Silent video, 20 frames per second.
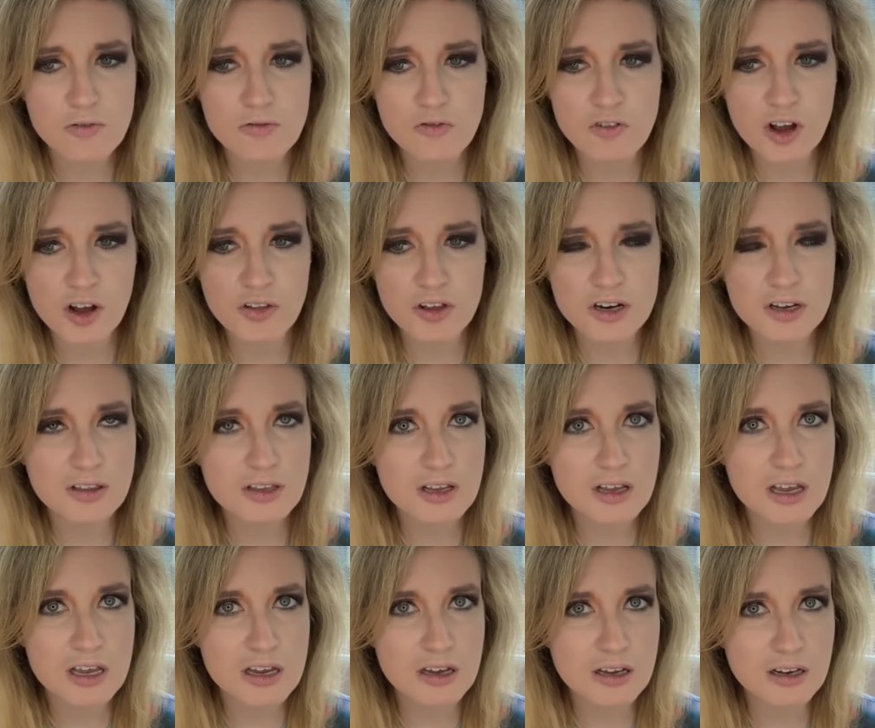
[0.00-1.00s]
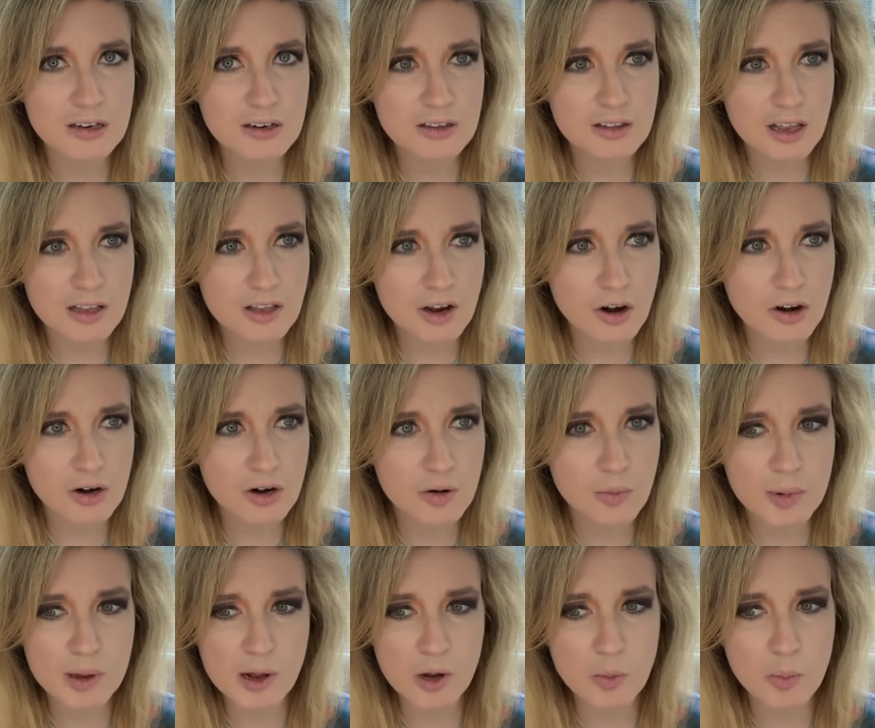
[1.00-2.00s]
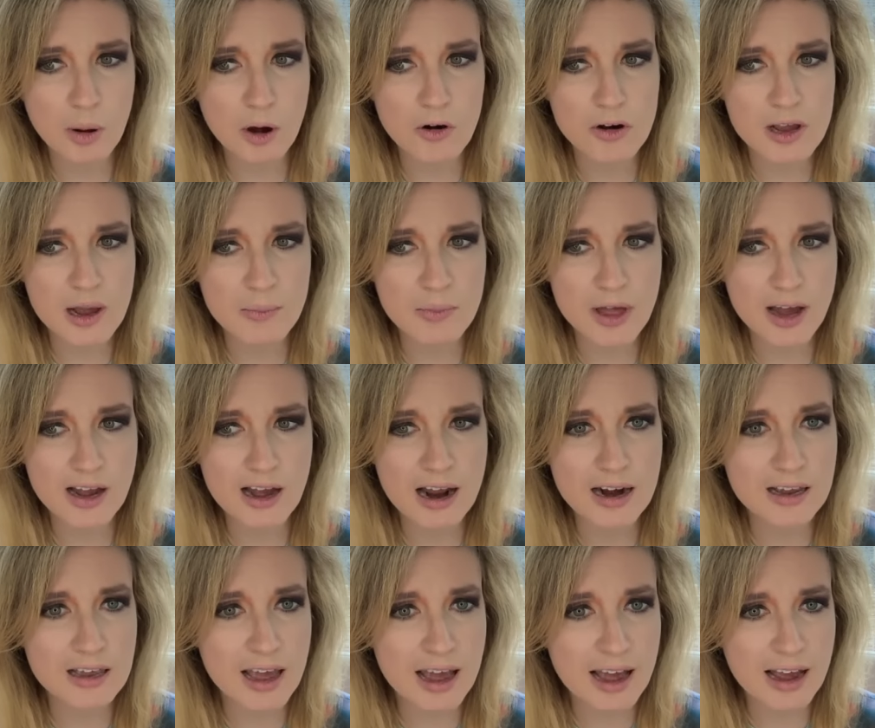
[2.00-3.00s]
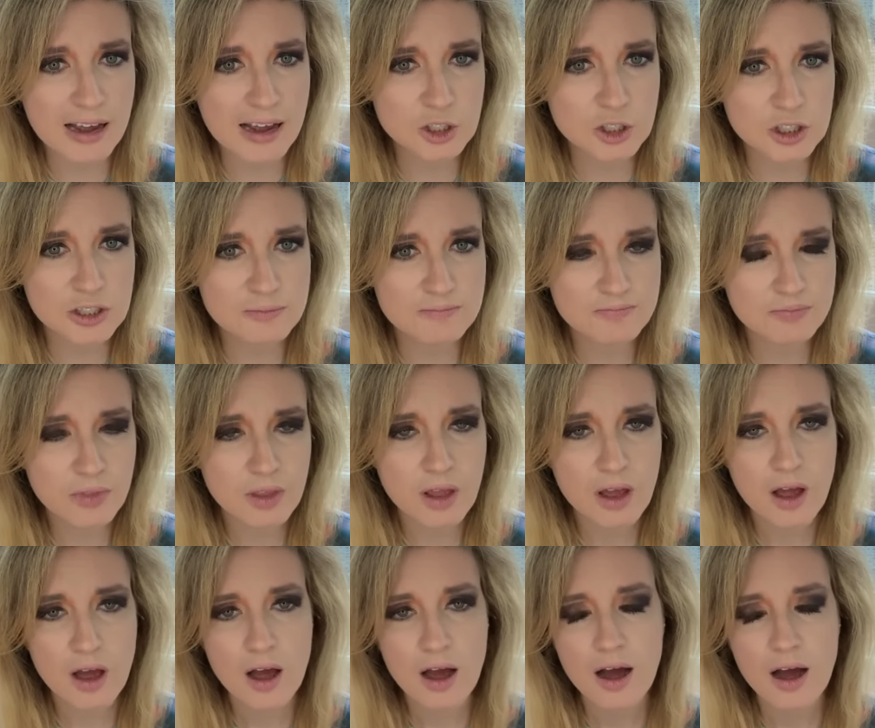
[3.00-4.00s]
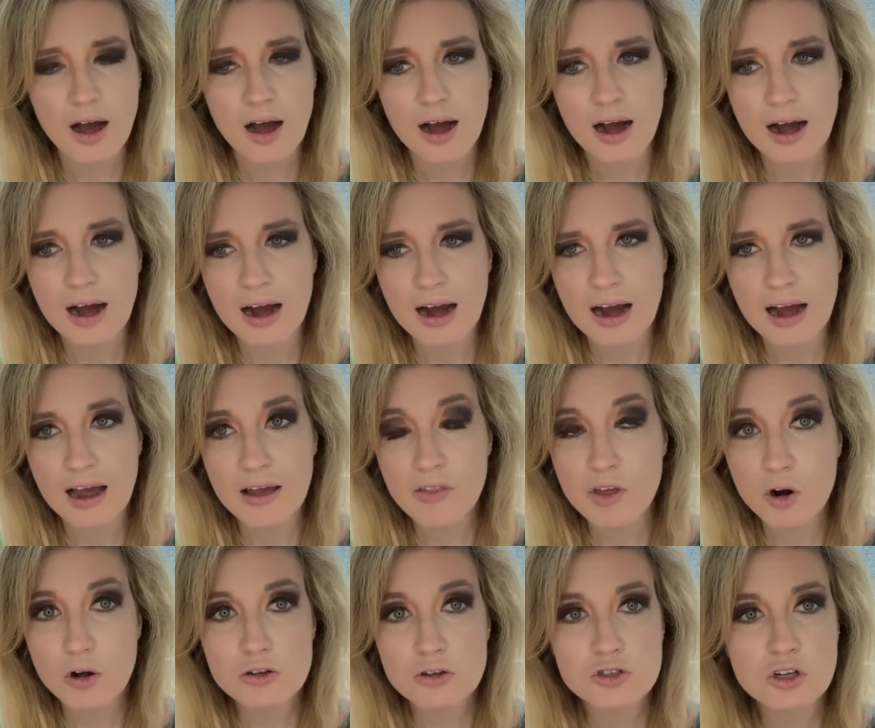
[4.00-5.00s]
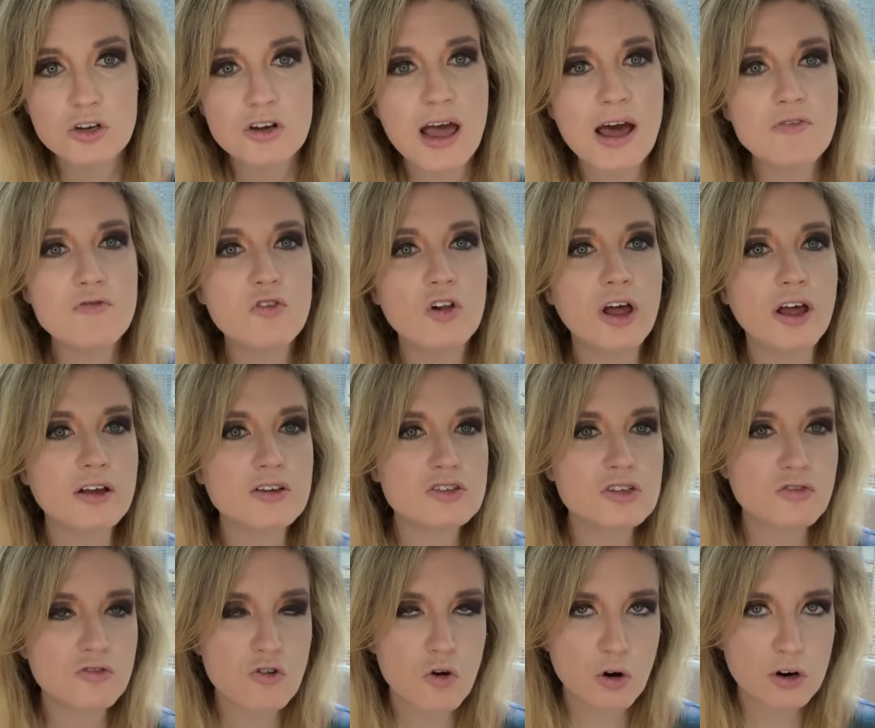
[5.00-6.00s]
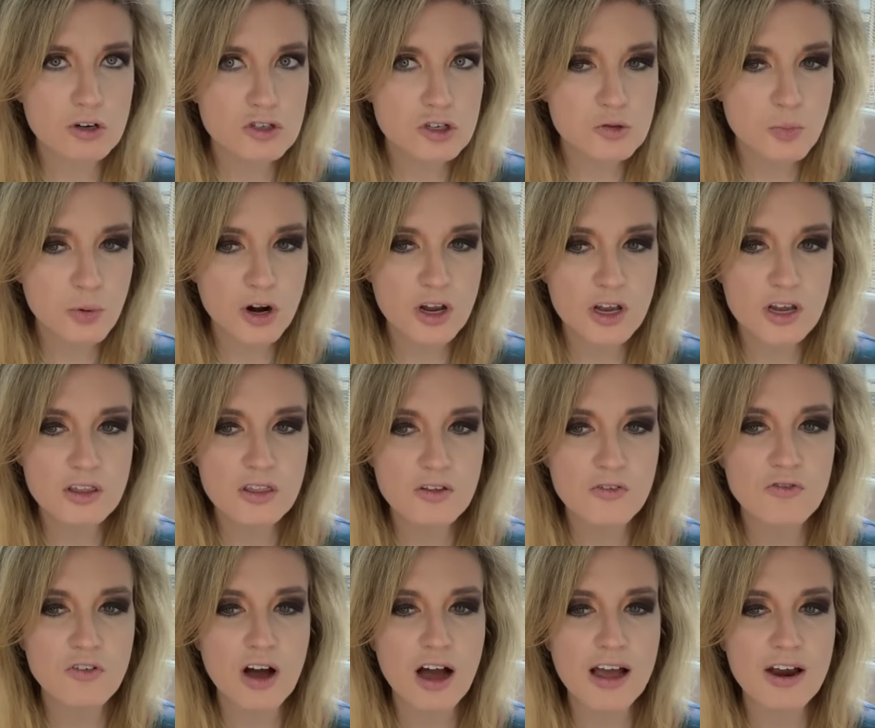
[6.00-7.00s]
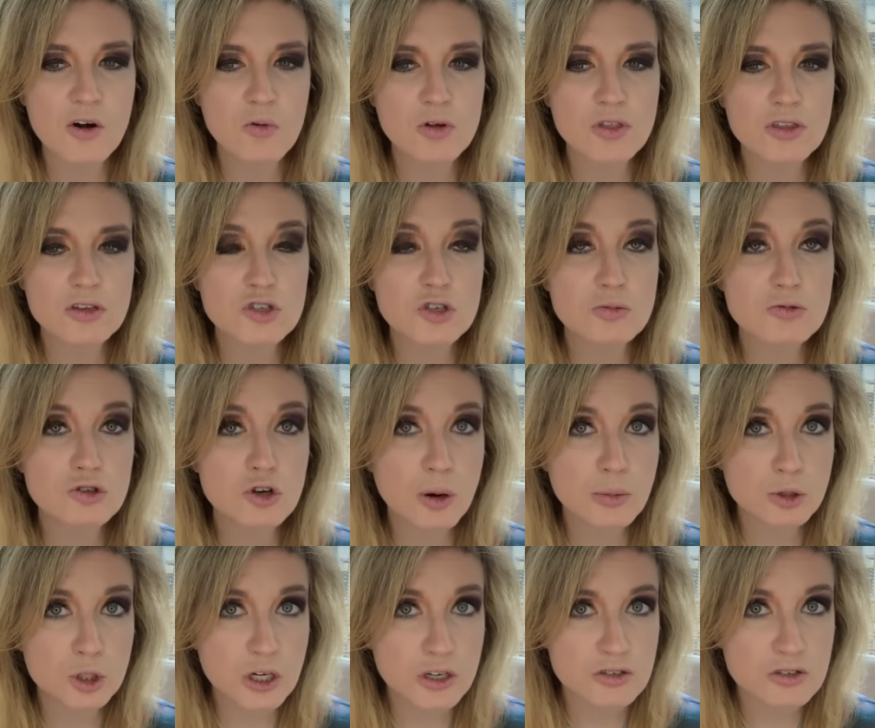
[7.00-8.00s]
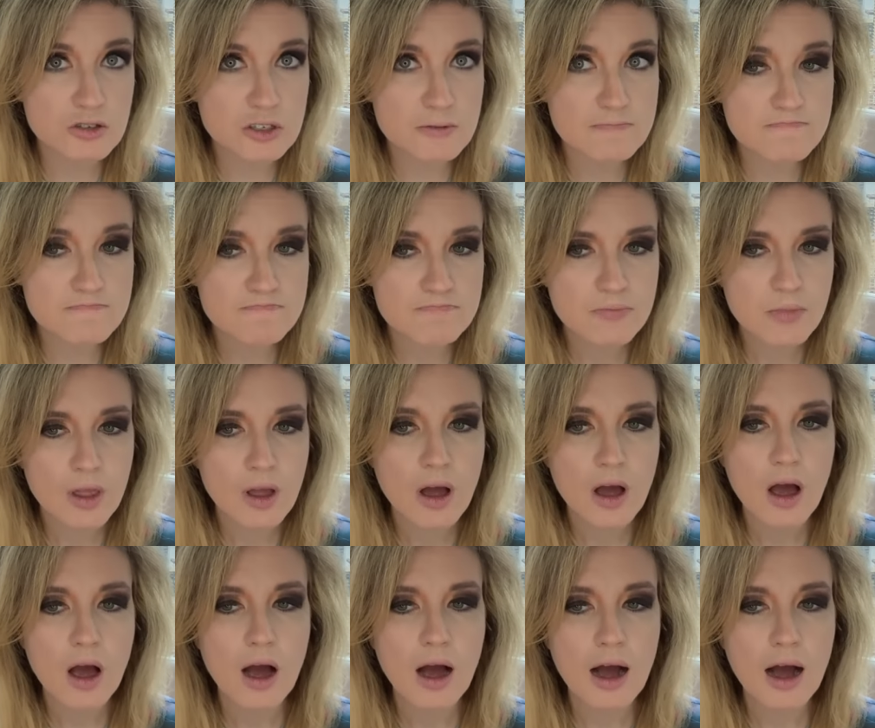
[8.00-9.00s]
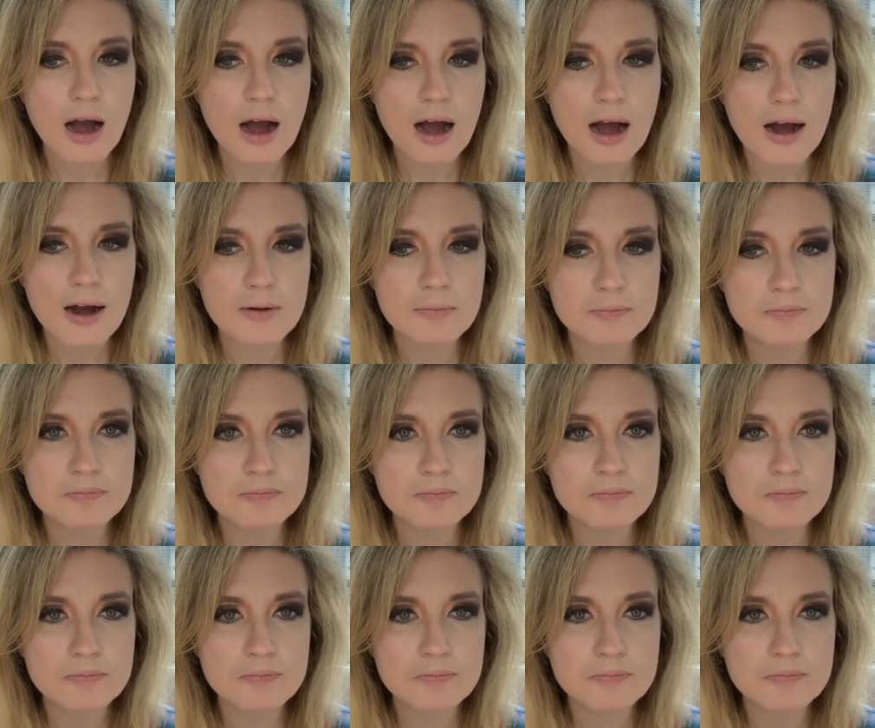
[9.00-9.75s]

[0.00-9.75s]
feel that he can that they're going to be able to pony up that kind of cash. Uh, and then also Netflix, of course, is bringing the fire with the subscriptions. Um,